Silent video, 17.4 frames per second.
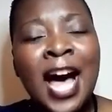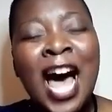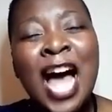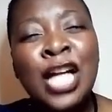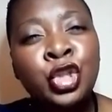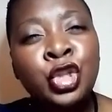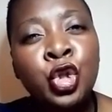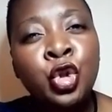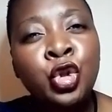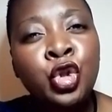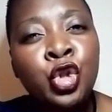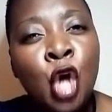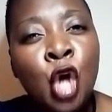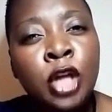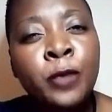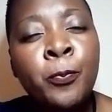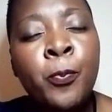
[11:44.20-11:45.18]
and should
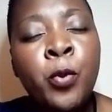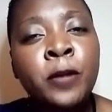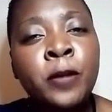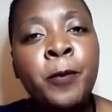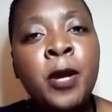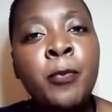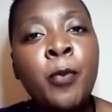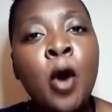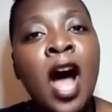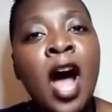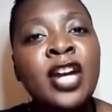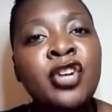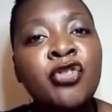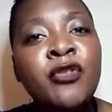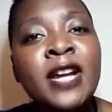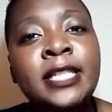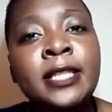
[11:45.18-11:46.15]
not put people at
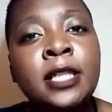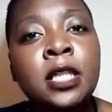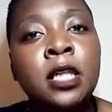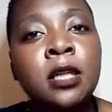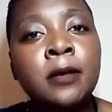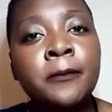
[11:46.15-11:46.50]
risk